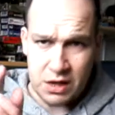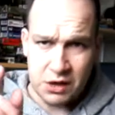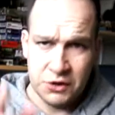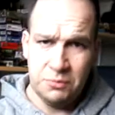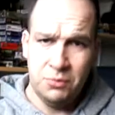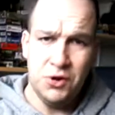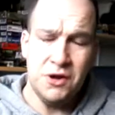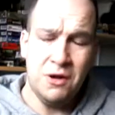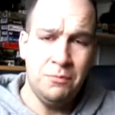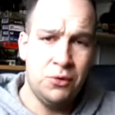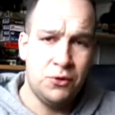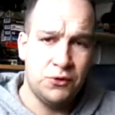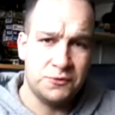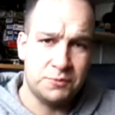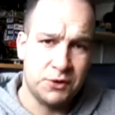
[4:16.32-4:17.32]
I'm going to put you on
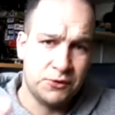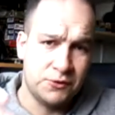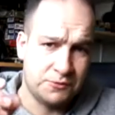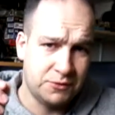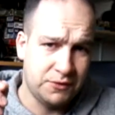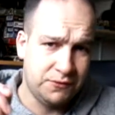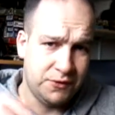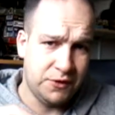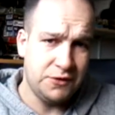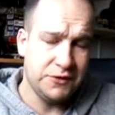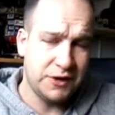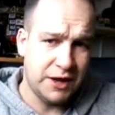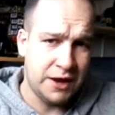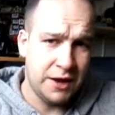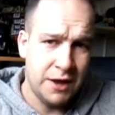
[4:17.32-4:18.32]
pause because the
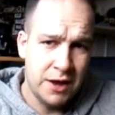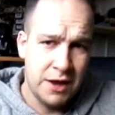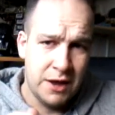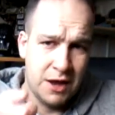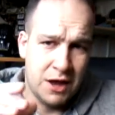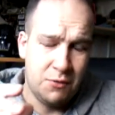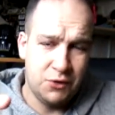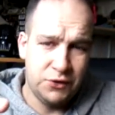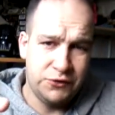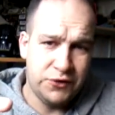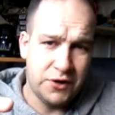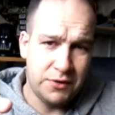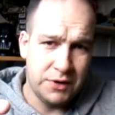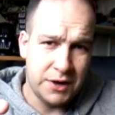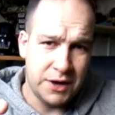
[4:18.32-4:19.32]
first kit I want to
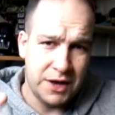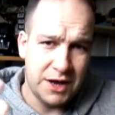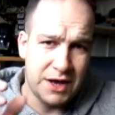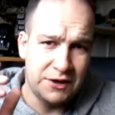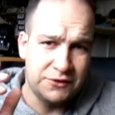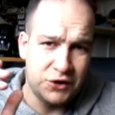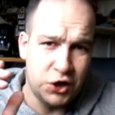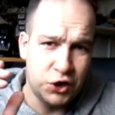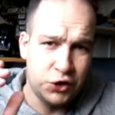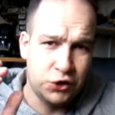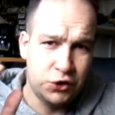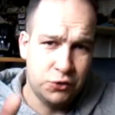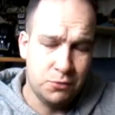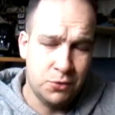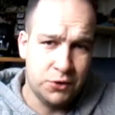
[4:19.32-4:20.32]
show you is
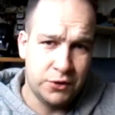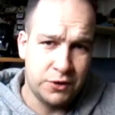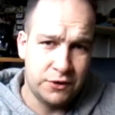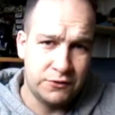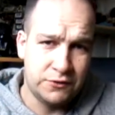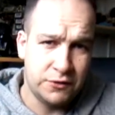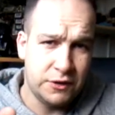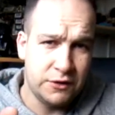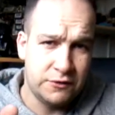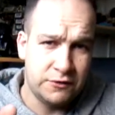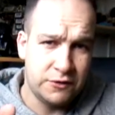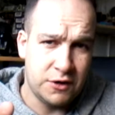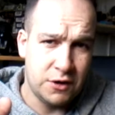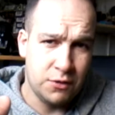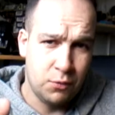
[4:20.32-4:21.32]
humongous.
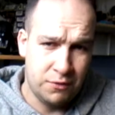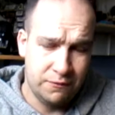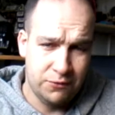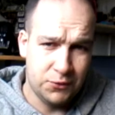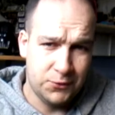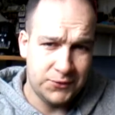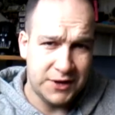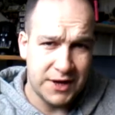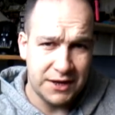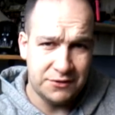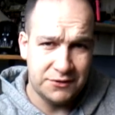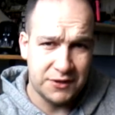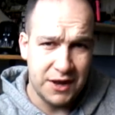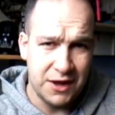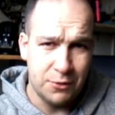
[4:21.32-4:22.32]
It's a
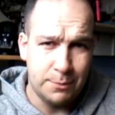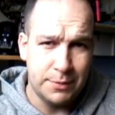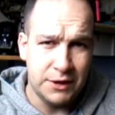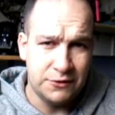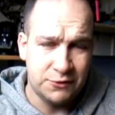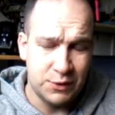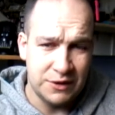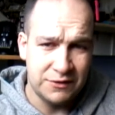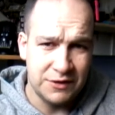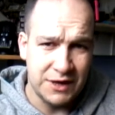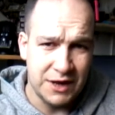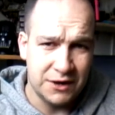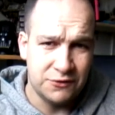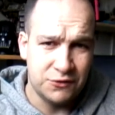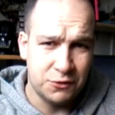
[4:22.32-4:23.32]
1/48 scale
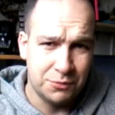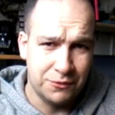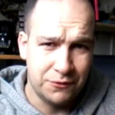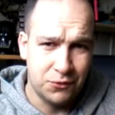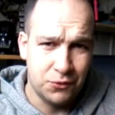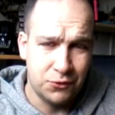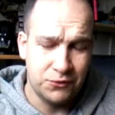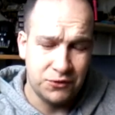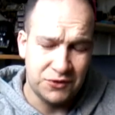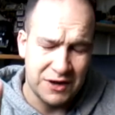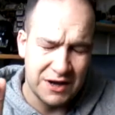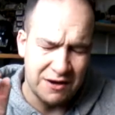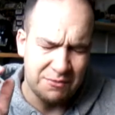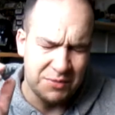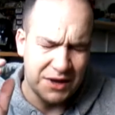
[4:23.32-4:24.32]
B29 Super Fortress,
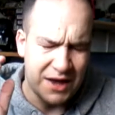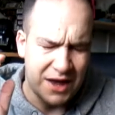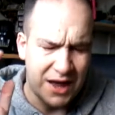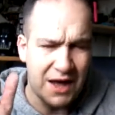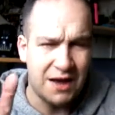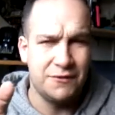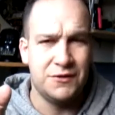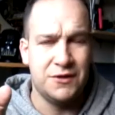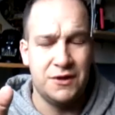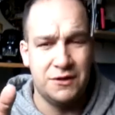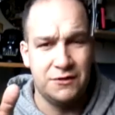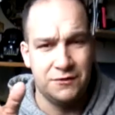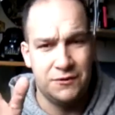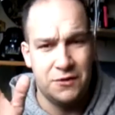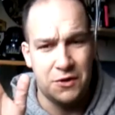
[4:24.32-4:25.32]
and I've been after
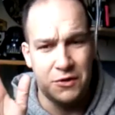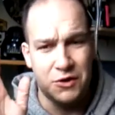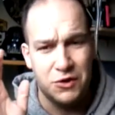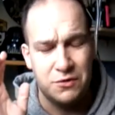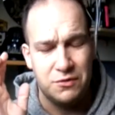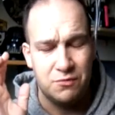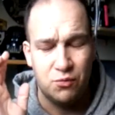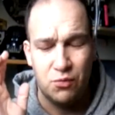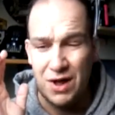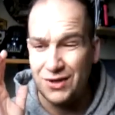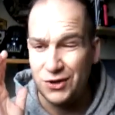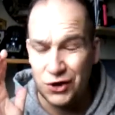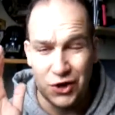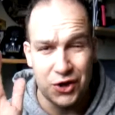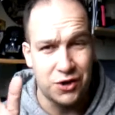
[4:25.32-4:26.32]
this for,
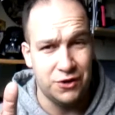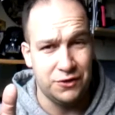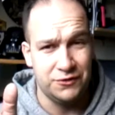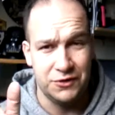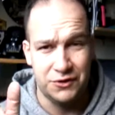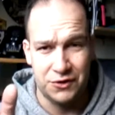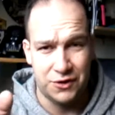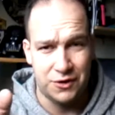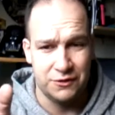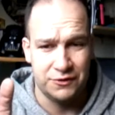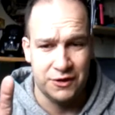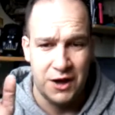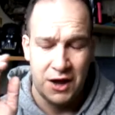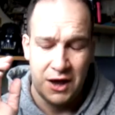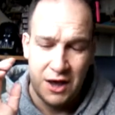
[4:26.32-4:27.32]
well, years and
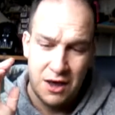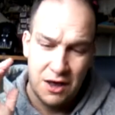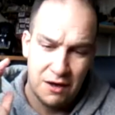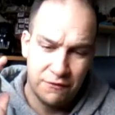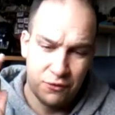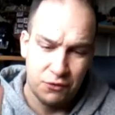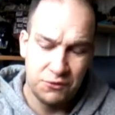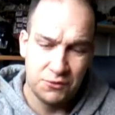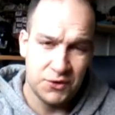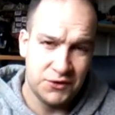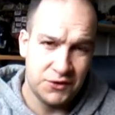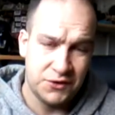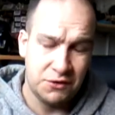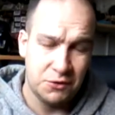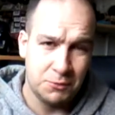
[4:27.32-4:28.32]
years. I've always
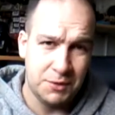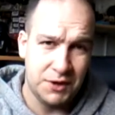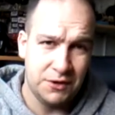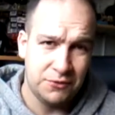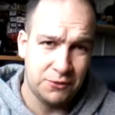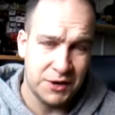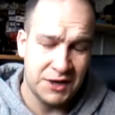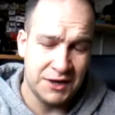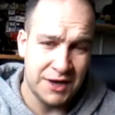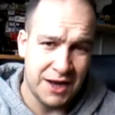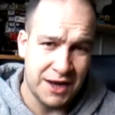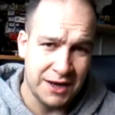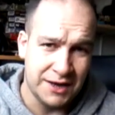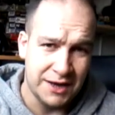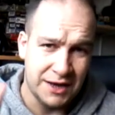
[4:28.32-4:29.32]
wanted to do a
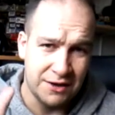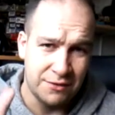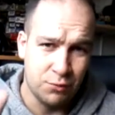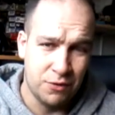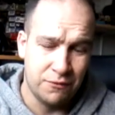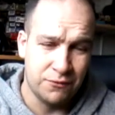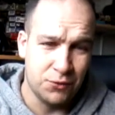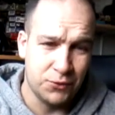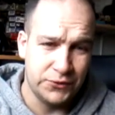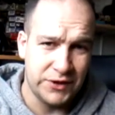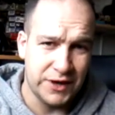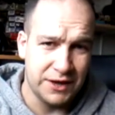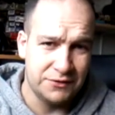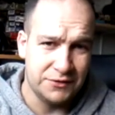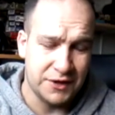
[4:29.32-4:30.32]
B29 in
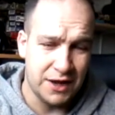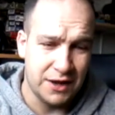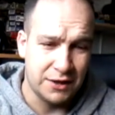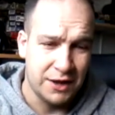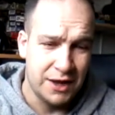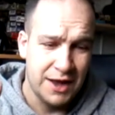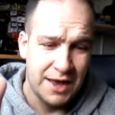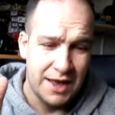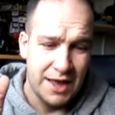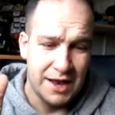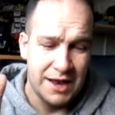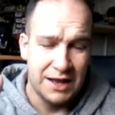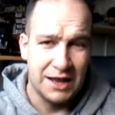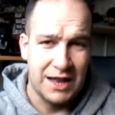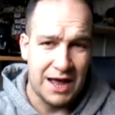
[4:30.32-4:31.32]
1/48 scale,
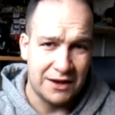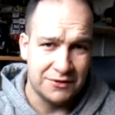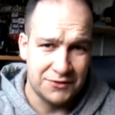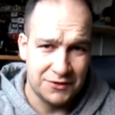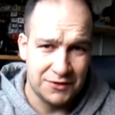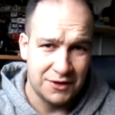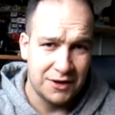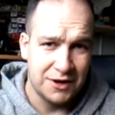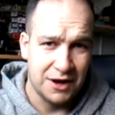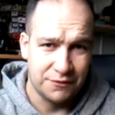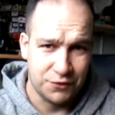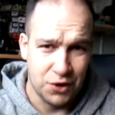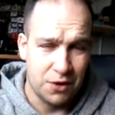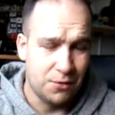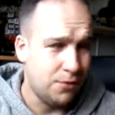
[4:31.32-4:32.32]
and at last
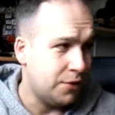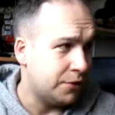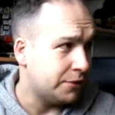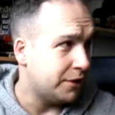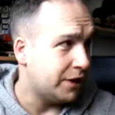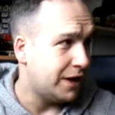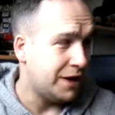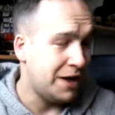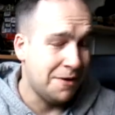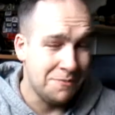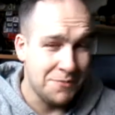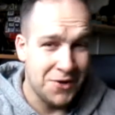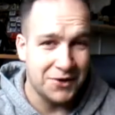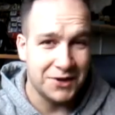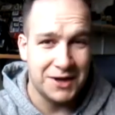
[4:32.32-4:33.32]
I've got one, and
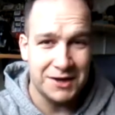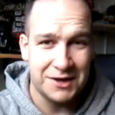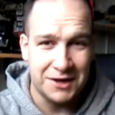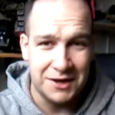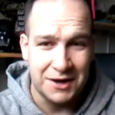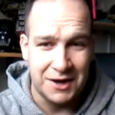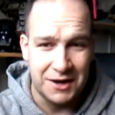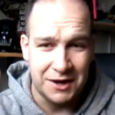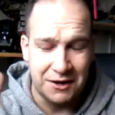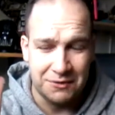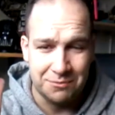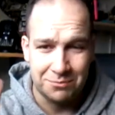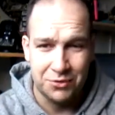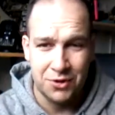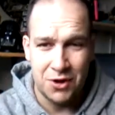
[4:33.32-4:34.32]
I'm not kidding you, it
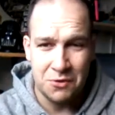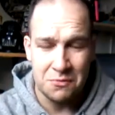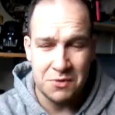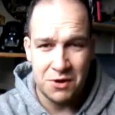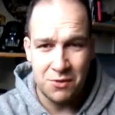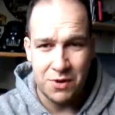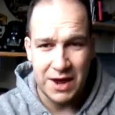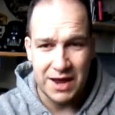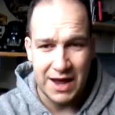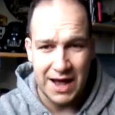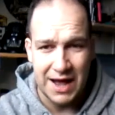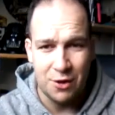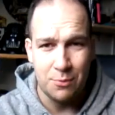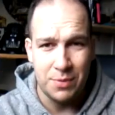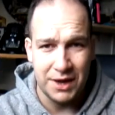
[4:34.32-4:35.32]
has blown me away
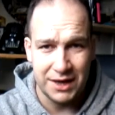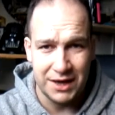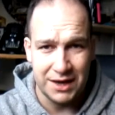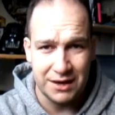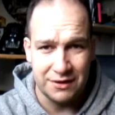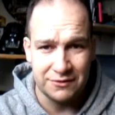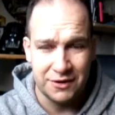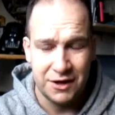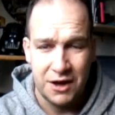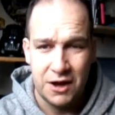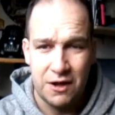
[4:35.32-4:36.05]
how big it is.